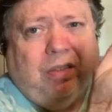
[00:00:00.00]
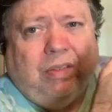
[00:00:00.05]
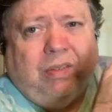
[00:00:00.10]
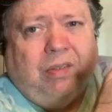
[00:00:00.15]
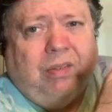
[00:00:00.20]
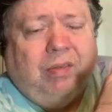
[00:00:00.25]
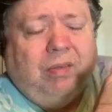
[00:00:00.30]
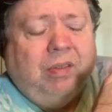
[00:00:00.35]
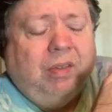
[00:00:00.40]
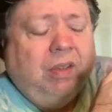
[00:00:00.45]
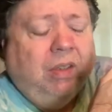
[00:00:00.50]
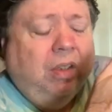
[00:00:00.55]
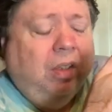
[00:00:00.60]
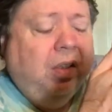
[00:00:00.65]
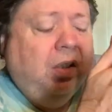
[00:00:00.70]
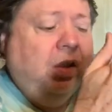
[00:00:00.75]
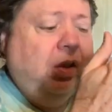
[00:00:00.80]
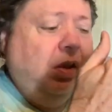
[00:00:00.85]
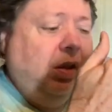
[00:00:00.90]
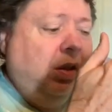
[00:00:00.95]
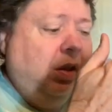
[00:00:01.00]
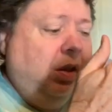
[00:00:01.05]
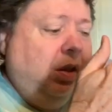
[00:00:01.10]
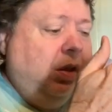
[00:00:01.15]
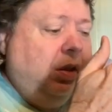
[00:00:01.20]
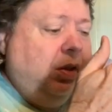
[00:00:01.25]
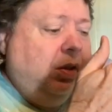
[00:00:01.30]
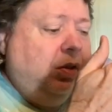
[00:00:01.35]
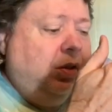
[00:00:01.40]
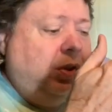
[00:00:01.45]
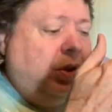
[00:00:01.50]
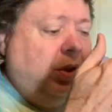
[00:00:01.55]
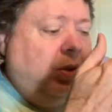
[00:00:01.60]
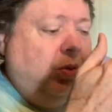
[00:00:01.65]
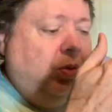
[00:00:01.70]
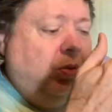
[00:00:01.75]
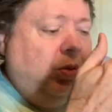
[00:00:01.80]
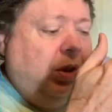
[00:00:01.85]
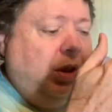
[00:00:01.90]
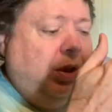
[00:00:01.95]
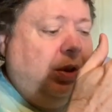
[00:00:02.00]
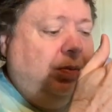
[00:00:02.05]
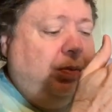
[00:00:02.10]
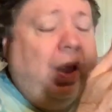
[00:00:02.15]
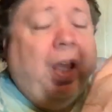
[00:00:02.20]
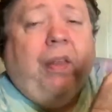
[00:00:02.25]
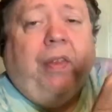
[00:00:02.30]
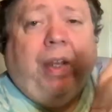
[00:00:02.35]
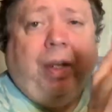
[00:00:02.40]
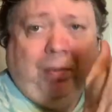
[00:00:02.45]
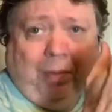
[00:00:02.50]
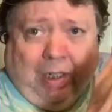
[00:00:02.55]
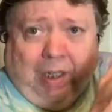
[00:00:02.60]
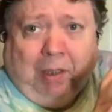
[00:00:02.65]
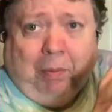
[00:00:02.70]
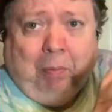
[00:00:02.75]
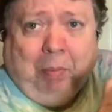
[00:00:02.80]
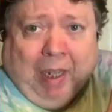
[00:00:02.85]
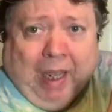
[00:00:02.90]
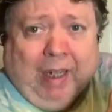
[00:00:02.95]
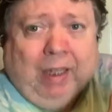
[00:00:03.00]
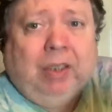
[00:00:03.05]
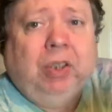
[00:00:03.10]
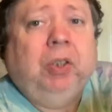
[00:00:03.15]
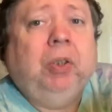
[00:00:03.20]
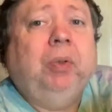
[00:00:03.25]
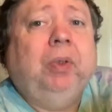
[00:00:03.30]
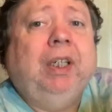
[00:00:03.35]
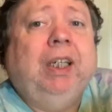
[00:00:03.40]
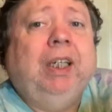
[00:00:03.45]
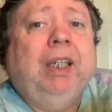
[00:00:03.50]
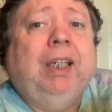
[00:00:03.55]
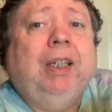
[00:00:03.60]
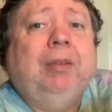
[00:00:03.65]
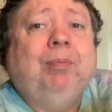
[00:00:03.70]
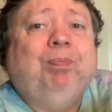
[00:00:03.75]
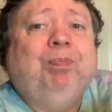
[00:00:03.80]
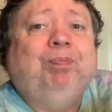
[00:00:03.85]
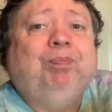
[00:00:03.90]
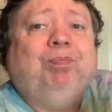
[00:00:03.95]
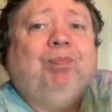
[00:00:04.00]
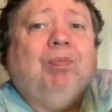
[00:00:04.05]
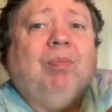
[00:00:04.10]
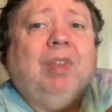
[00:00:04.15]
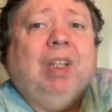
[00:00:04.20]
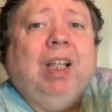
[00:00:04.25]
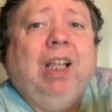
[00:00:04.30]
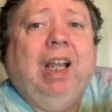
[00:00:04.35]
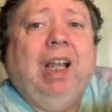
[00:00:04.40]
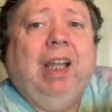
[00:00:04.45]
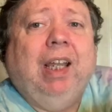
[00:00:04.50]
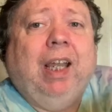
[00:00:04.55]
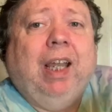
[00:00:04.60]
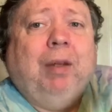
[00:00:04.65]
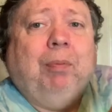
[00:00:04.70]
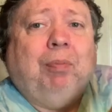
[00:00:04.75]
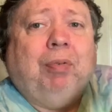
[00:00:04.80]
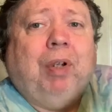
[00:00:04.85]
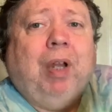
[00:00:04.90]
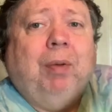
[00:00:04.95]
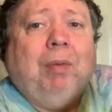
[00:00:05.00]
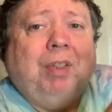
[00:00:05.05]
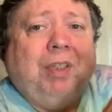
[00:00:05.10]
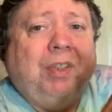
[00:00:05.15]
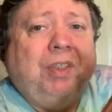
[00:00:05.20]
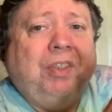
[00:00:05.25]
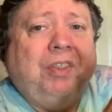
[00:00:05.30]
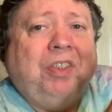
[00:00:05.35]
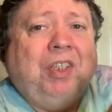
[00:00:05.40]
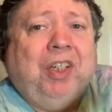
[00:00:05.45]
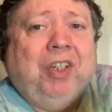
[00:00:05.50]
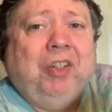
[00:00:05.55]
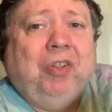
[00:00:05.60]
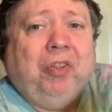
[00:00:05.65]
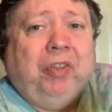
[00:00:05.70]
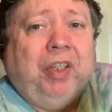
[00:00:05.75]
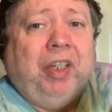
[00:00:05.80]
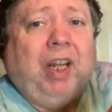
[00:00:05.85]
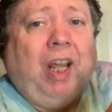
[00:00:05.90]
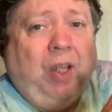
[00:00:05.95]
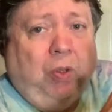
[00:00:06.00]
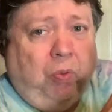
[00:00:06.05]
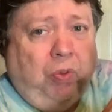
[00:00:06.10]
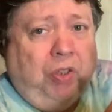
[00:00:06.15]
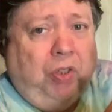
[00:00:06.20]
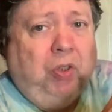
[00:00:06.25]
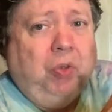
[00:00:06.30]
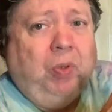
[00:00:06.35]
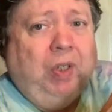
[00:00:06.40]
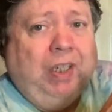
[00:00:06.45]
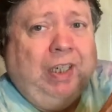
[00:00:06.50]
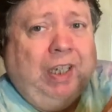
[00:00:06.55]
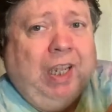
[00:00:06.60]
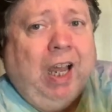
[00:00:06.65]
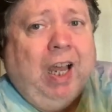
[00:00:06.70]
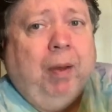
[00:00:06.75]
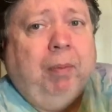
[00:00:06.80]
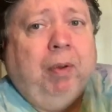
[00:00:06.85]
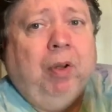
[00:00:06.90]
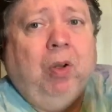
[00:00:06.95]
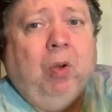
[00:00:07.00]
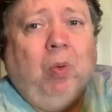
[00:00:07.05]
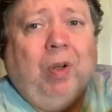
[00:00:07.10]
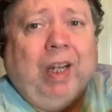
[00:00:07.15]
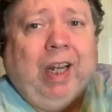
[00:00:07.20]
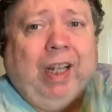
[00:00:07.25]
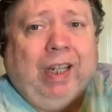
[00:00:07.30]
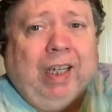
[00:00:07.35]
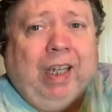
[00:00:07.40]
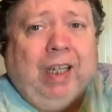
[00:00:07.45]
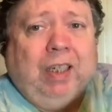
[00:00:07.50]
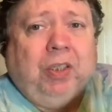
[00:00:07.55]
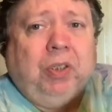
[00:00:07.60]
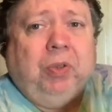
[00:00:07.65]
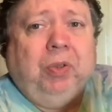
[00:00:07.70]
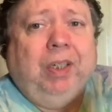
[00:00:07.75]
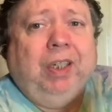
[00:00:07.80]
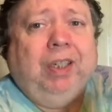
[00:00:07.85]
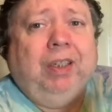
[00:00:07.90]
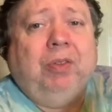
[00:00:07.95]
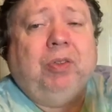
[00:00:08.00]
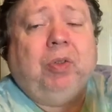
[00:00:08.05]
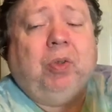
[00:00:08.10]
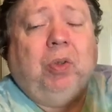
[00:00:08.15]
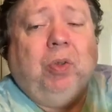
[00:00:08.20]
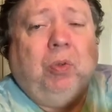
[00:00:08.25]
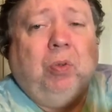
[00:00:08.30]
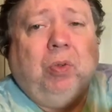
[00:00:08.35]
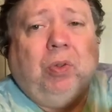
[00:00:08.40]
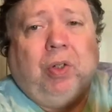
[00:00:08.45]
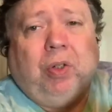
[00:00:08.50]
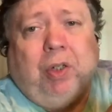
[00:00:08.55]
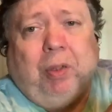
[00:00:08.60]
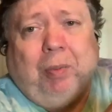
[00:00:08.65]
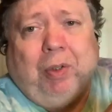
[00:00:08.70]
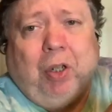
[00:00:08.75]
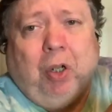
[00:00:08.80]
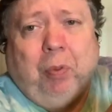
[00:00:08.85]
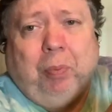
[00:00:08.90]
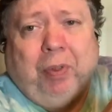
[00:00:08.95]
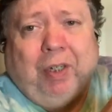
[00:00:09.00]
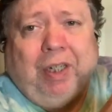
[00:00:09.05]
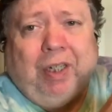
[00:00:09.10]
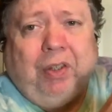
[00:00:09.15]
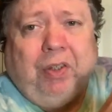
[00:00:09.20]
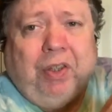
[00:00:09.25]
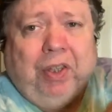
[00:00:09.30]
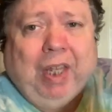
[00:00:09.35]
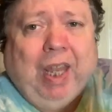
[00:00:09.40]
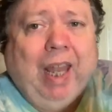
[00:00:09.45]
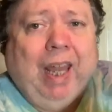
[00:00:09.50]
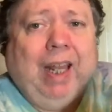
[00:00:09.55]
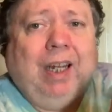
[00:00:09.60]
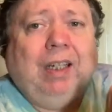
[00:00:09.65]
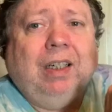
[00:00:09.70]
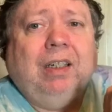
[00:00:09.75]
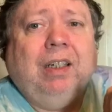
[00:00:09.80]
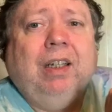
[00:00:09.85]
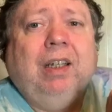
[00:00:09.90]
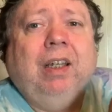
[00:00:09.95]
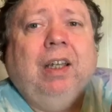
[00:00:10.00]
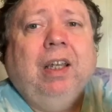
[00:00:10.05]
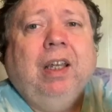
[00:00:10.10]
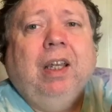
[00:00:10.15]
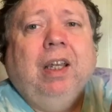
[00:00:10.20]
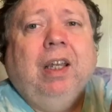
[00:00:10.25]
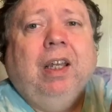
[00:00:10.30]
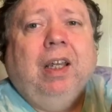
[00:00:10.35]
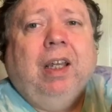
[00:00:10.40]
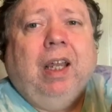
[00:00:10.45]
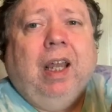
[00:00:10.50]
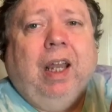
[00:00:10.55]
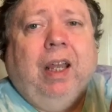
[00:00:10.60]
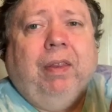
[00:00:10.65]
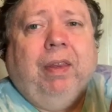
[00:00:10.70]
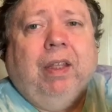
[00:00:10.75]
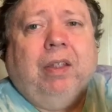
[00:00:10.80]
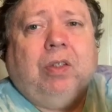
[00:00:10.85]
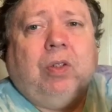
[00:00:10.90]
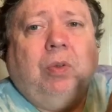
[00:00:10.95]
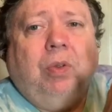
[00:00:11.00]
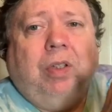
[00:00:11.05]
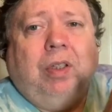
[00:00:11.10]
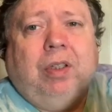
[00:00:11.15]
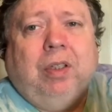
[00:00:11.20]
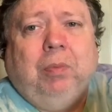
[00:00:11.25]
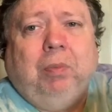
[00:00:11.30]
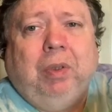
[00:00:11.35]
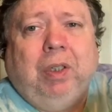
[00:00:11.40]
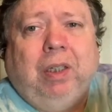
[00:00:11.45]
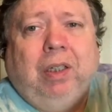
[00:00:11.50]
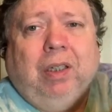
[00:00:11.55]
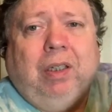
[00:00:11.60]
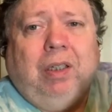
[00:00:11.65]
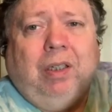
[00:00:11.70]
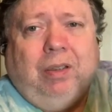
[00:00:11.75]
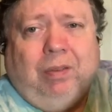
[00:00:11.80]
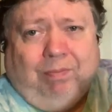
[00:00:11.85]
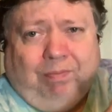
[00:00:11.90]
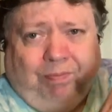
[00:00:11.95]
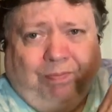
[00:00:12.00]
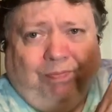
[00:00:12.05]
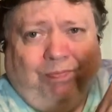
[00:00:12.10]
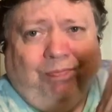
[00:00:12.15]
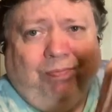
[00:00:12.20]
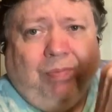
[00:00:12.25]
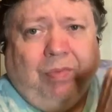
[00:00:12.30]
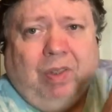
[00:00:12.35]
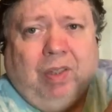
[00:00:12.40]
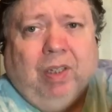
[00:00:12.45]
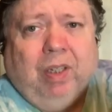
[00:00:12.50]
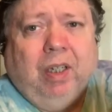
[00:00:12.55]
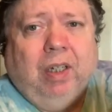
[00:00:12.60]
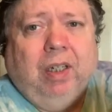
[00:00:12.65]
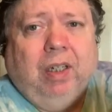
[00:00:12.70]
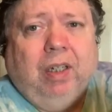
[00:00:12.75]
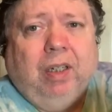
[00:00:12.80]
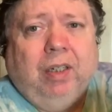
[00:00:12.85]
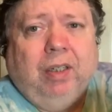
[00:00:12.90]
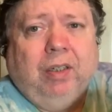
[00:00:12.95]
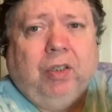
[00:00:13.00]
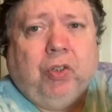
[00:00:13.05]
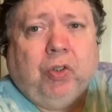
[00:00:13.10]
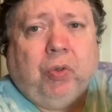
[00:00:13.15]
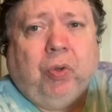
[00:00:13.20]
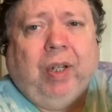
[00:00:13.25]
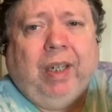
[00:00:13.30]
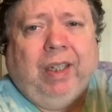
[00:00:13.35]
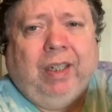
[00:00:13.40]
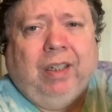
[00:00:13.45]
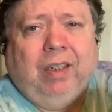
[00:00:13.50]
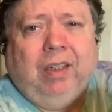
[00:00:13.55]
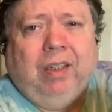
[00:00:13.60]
And so now that I'm getting back to it, I had promised the sender that I would do a Yabo when I got to it, so we're going to be opening that, and that's going to be train